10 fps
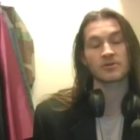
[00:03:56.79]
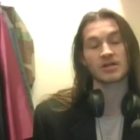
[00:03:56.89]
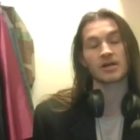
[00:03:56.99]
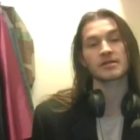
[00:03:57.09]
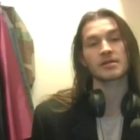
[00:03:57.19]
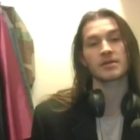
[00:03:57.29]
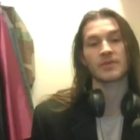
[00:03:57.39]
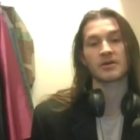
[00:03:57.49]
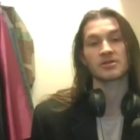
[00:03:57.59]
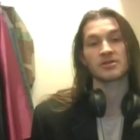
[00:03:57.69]
We're talking
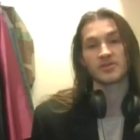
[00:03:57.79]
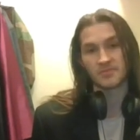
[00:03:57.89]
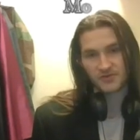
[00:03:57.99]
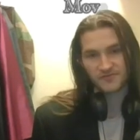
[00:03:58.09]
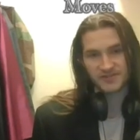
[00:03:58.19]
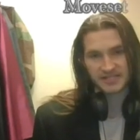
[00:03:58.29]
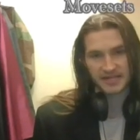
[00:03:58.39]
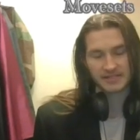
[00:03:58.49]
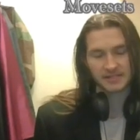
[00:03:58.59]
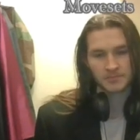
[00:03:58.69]
about the move
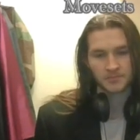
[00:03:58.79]
set.